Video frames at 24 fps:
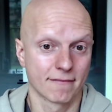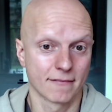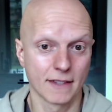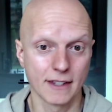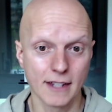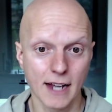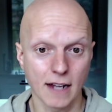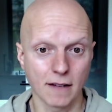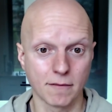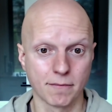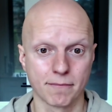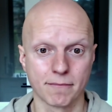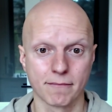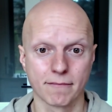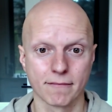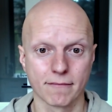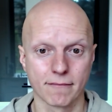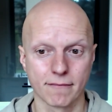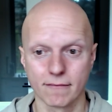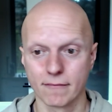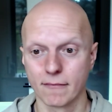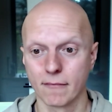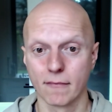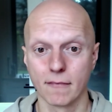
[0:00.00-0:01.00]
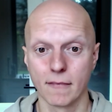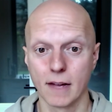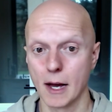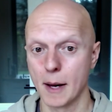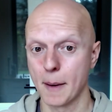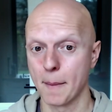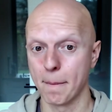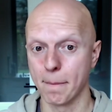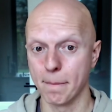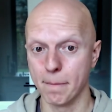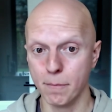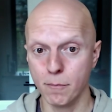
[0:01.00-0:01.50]
Done.
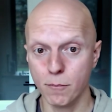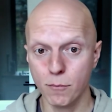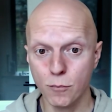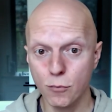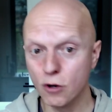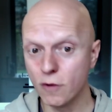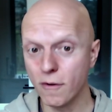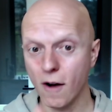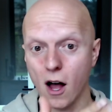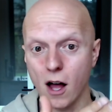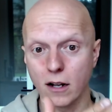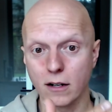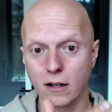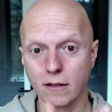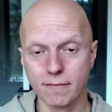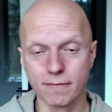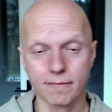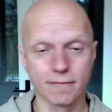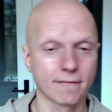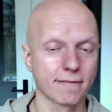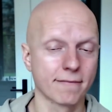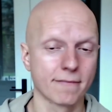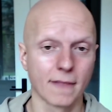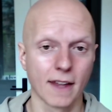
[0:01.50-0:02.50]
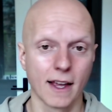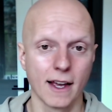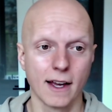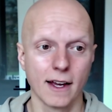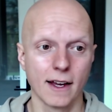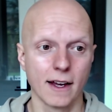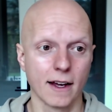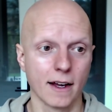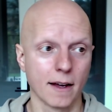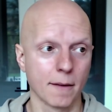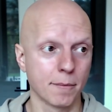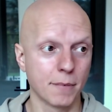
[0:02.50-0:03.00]
Move on.
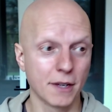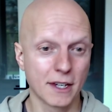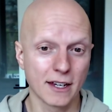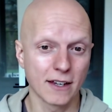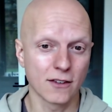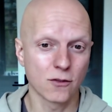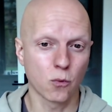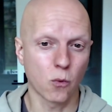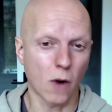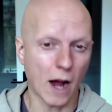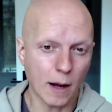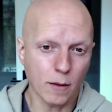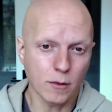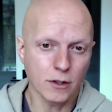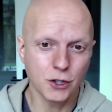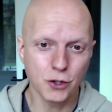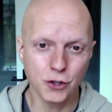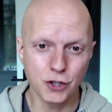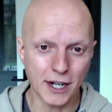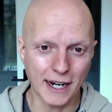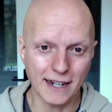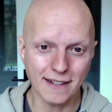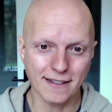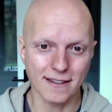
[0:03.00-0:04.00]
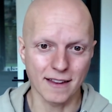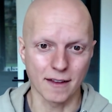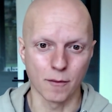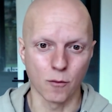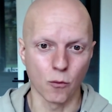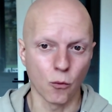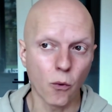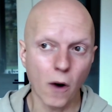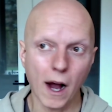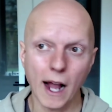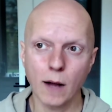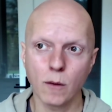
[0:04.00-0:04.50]
Because why would you chase them?
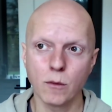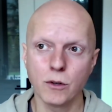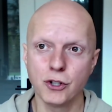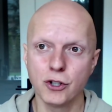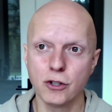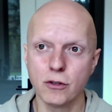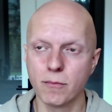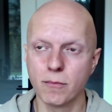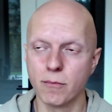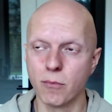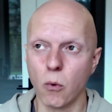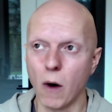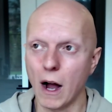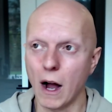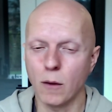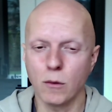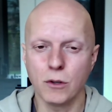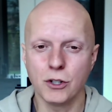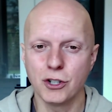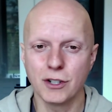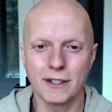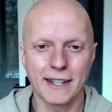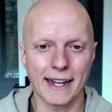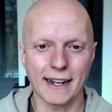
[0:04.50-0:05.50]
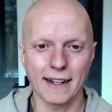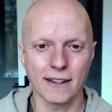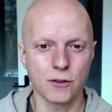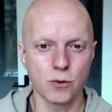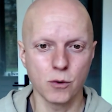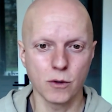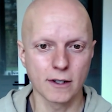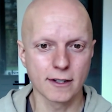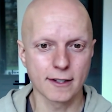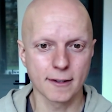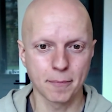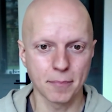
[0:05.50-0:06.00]
Why would you, why would you get into
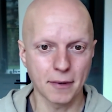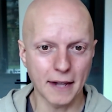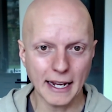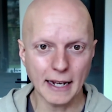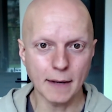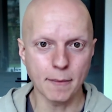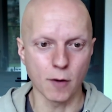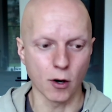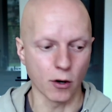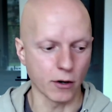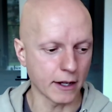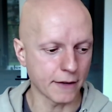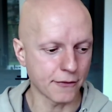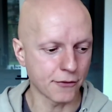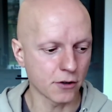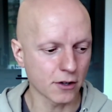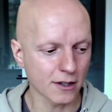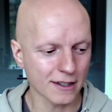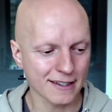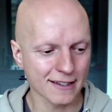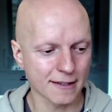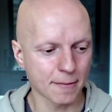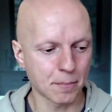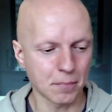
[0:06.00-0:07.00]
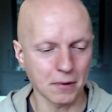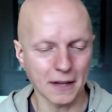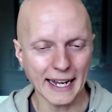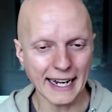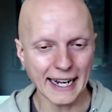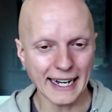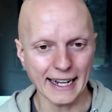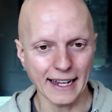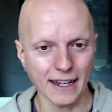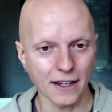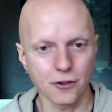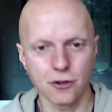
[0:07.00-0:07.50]
explain mode? If you're
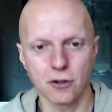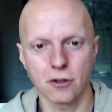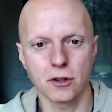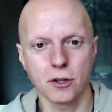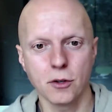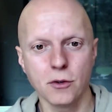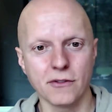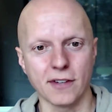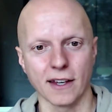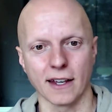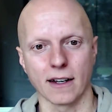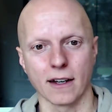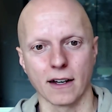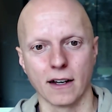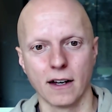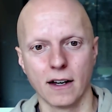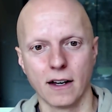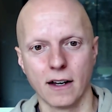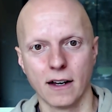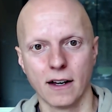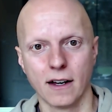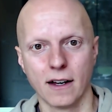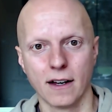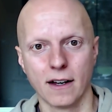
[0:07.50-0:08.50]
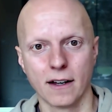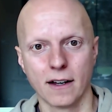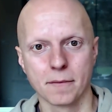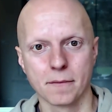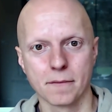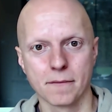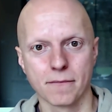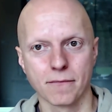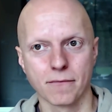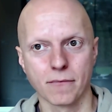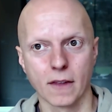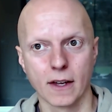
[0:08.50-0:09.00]
explaining, you're losing.
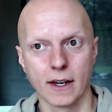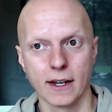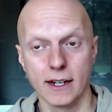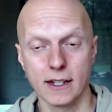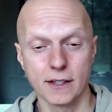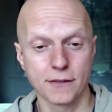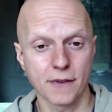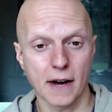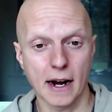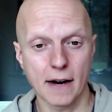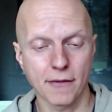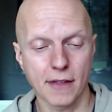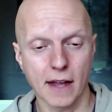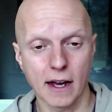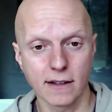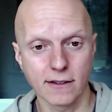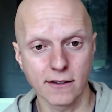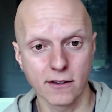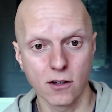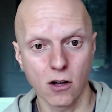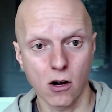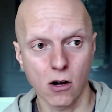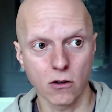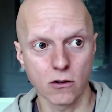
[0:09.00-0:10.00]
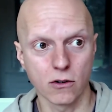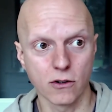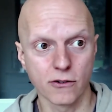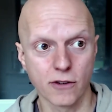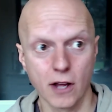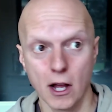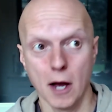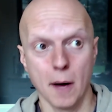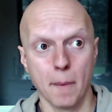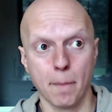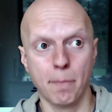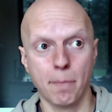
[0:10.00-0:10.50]
It's five thousand dollars,
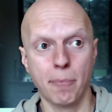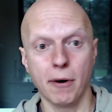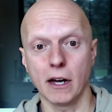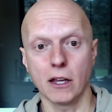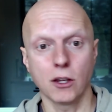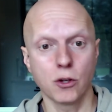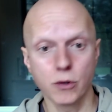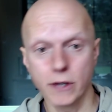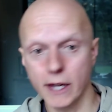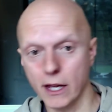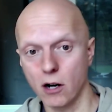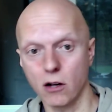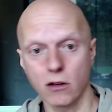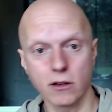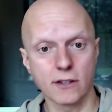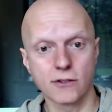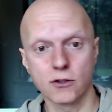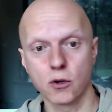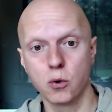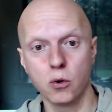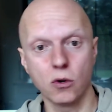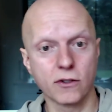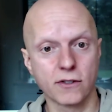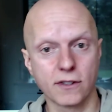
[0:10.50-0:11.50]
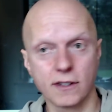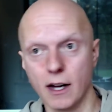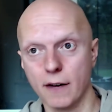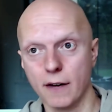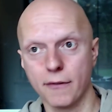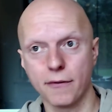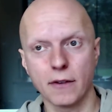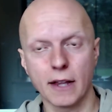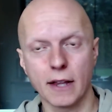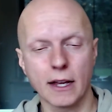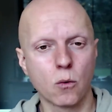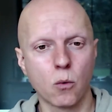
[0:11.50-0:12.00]
but you get all this cool stuff.
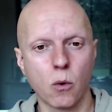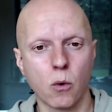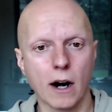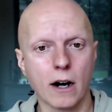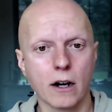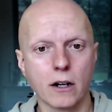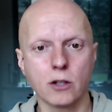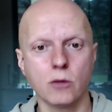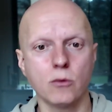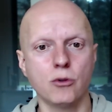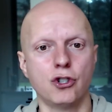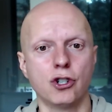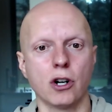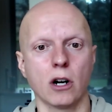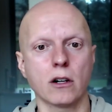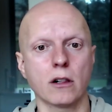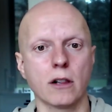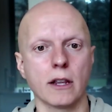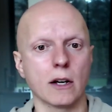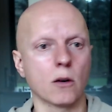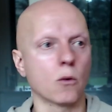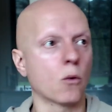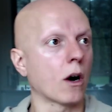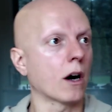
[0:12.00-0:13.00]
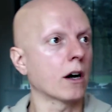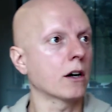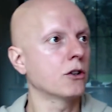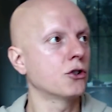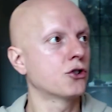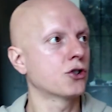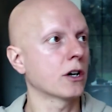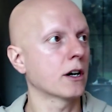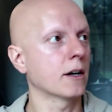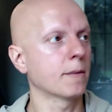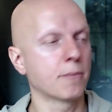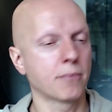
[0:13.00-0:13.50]
Like, why are you juggling? Why are you
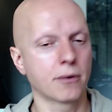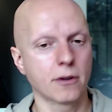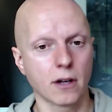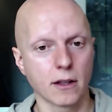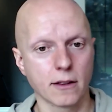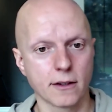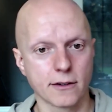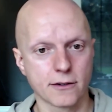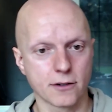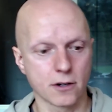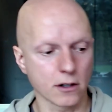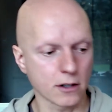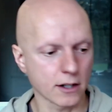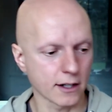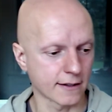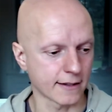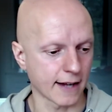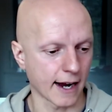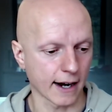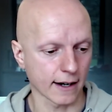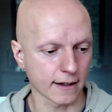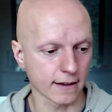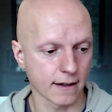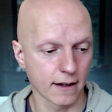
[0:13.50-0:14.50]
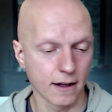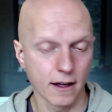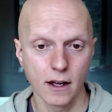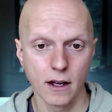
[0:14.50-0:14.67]
trying to put on the circus act?